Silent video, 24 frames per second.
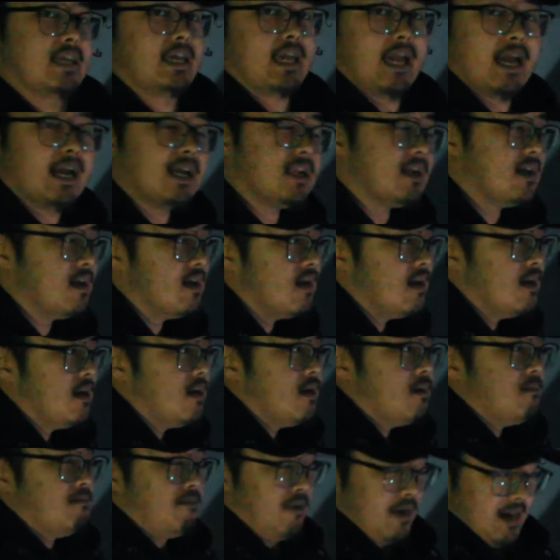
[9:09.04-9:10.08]
yet,
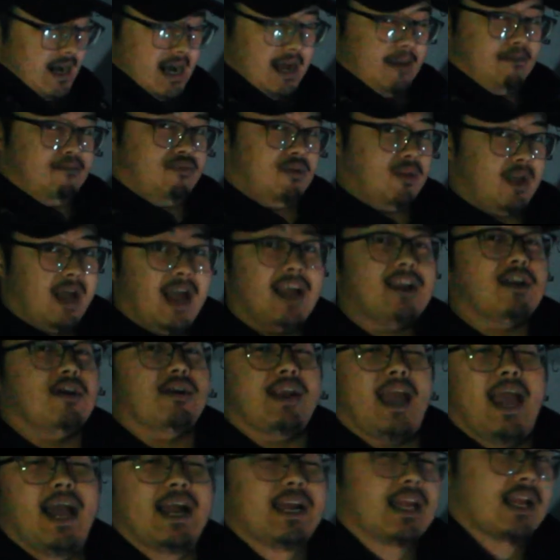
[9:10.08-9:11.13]
but I plan
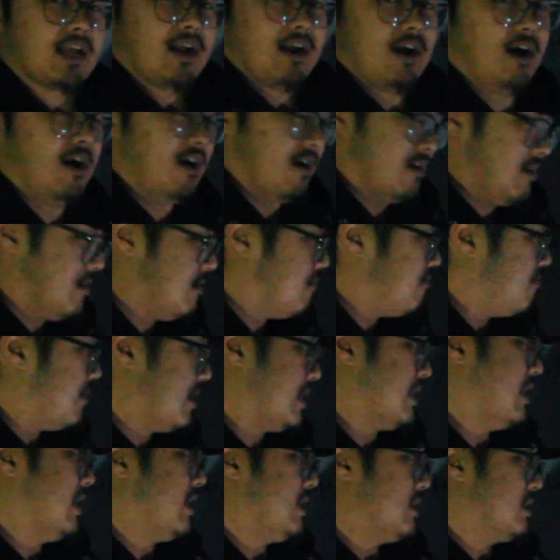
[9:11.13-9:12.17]
on adding it on
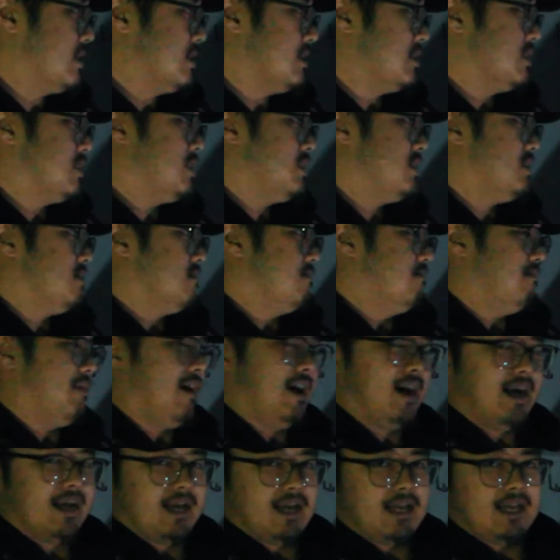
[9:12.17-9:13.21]
because
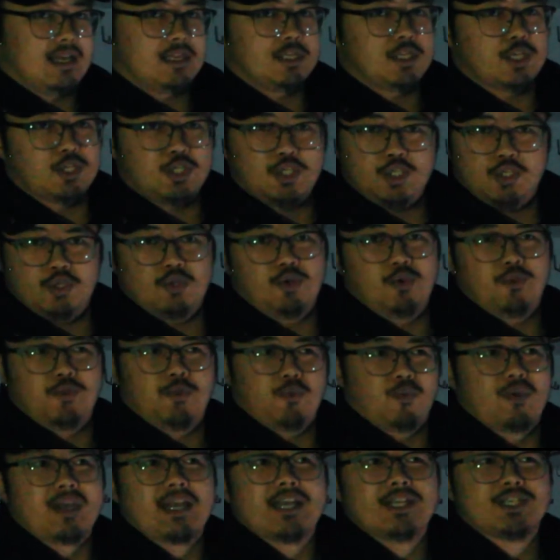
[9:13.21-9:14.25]
my Tsudo
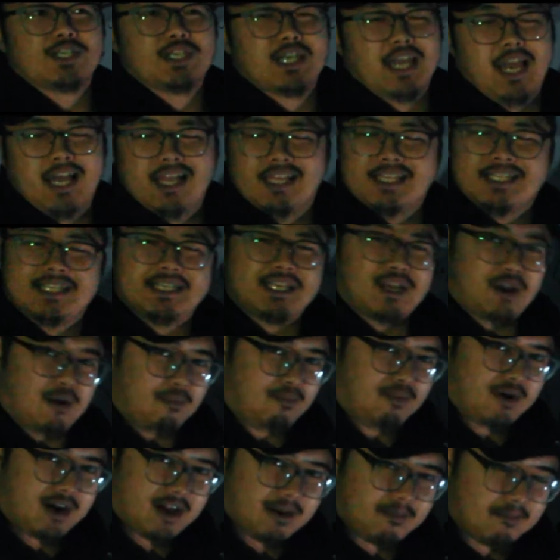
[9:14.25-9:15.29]
3-inch catless
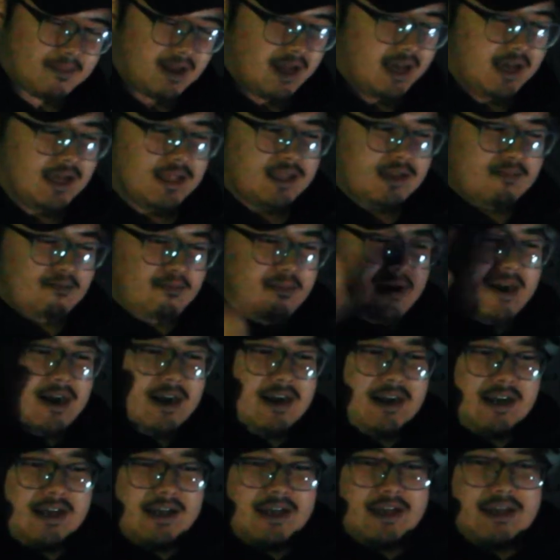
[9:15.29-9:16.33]
downpipe,
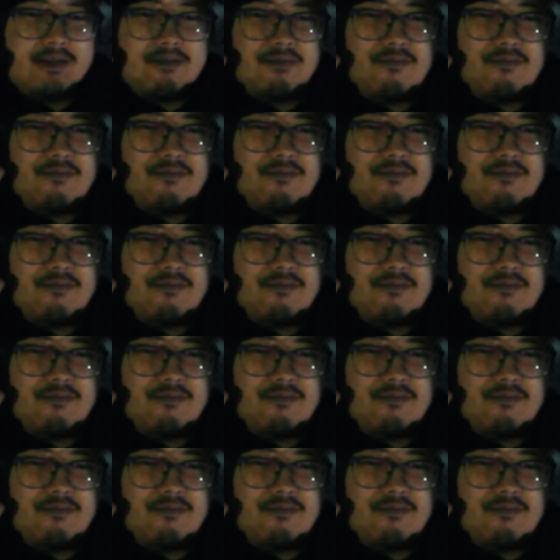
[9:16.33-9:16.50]
my